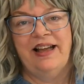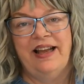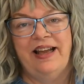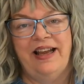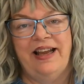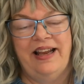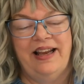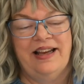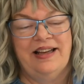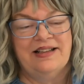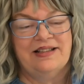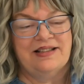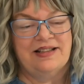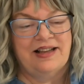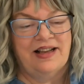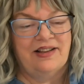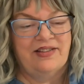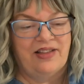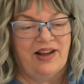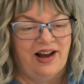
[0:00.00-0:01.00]

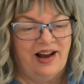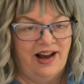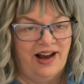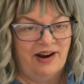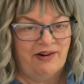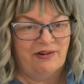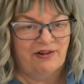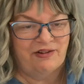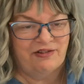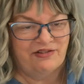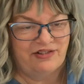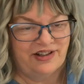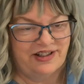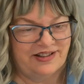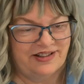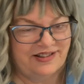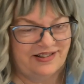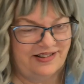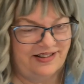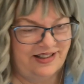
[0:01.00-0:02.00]
is the
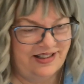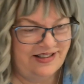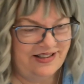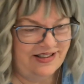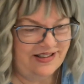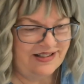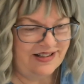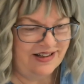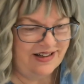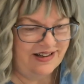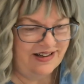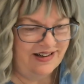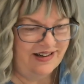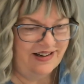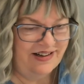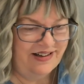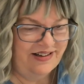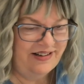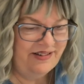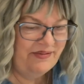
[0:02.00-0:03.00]
Hierophant. And this is a
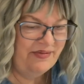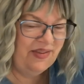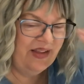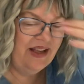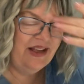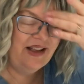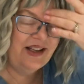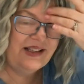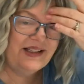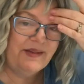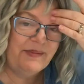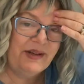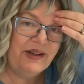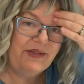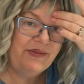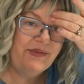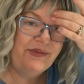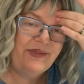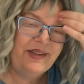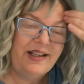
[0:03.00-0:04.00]
card that's
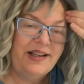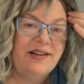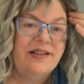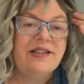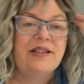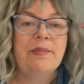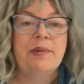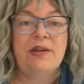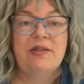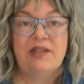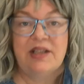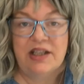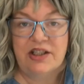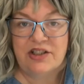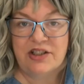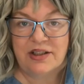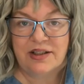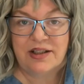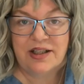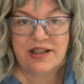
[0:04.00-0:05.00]
about, you know, it's about teaching.